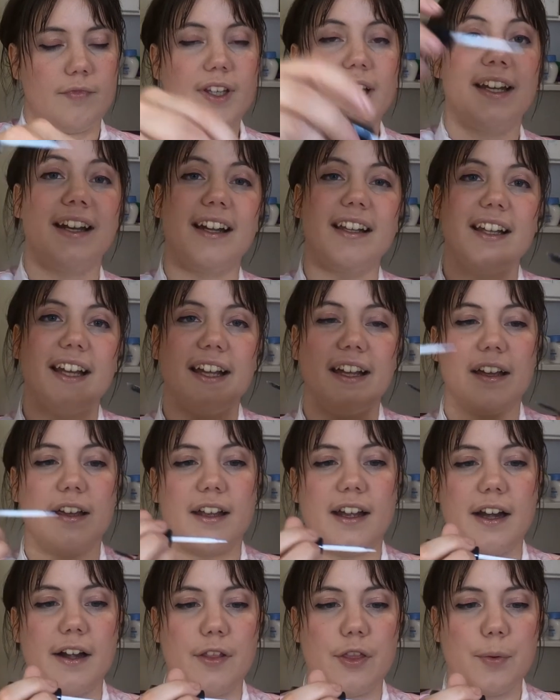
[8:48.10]
And I like
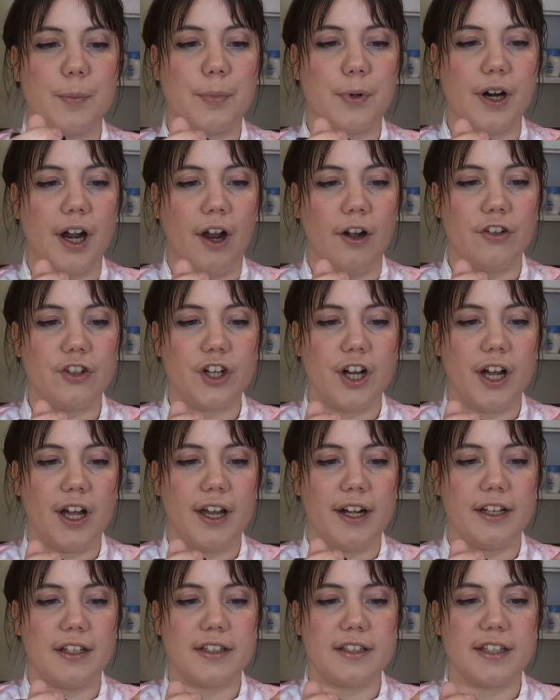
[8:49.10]
kind of the brush
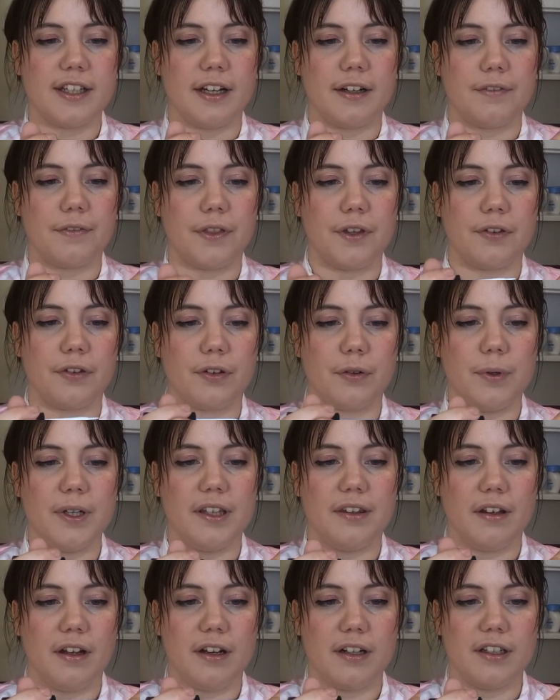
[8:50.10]
on instead of the
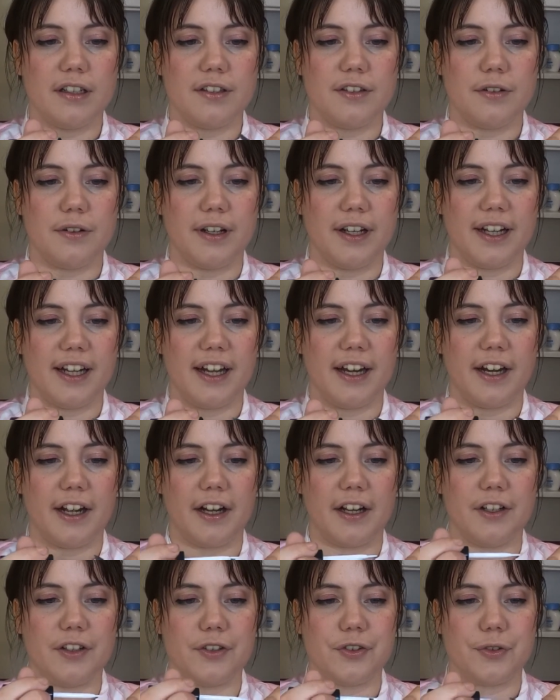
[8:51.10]
squeeze on because you can kind of
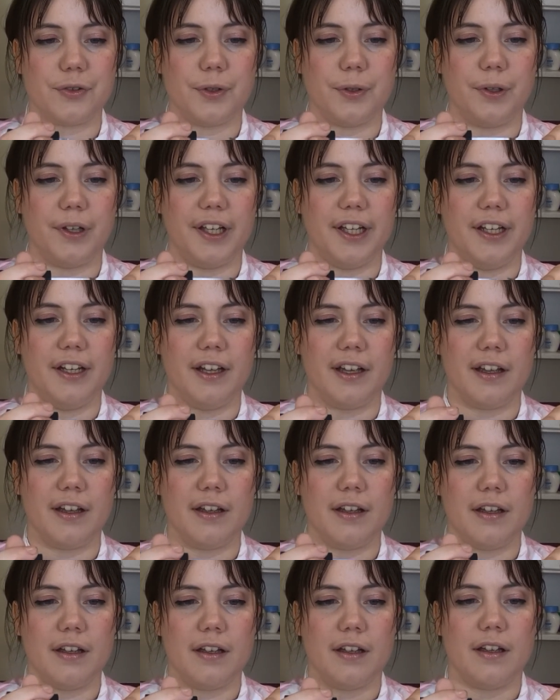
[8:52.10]
control it
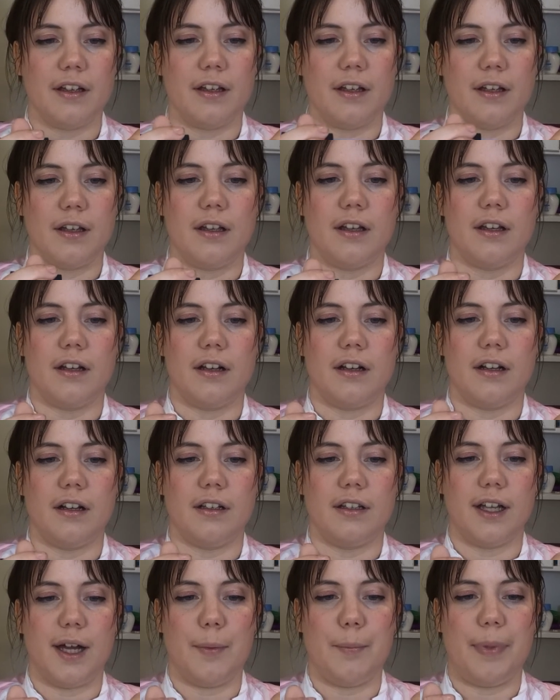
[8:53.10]

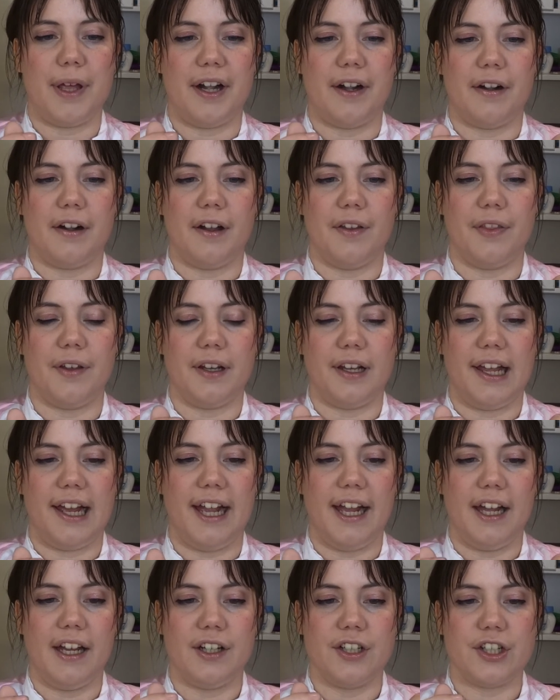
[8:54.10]
a lot better on the
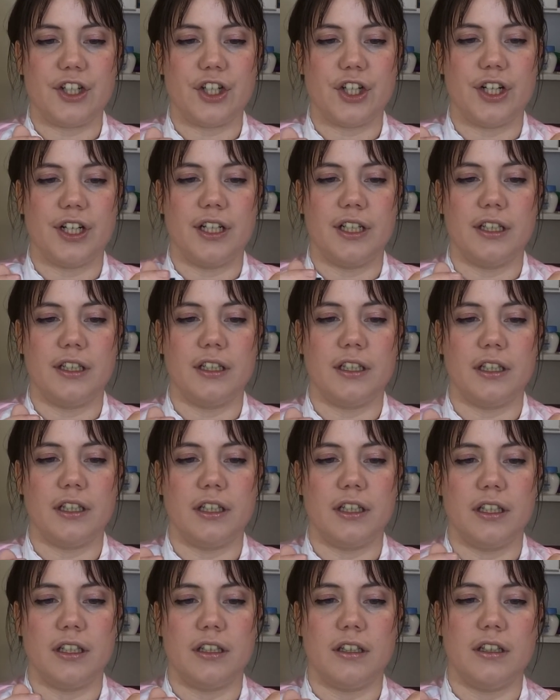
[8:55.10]
lash.
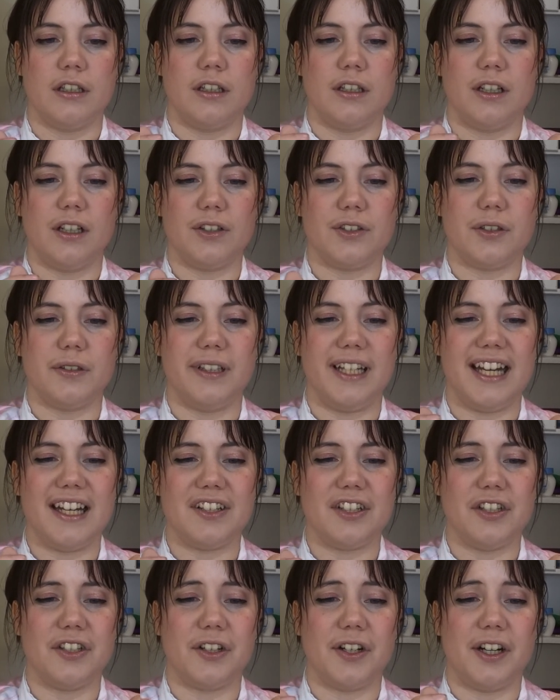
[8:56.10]
Also,
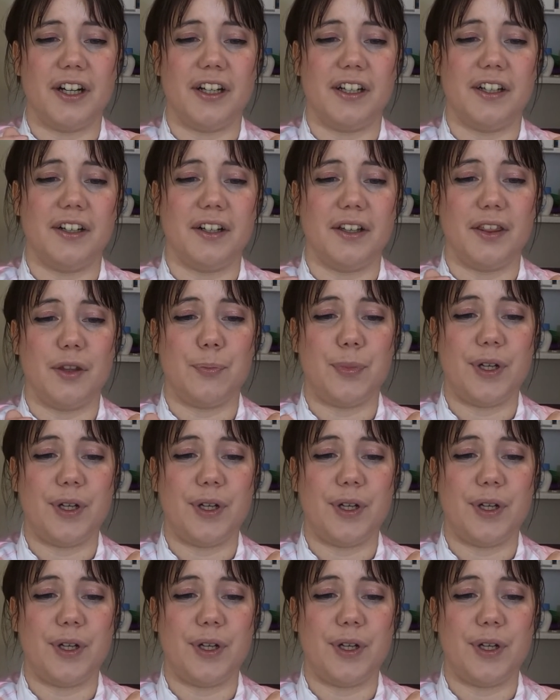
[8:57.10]
lashes are hard.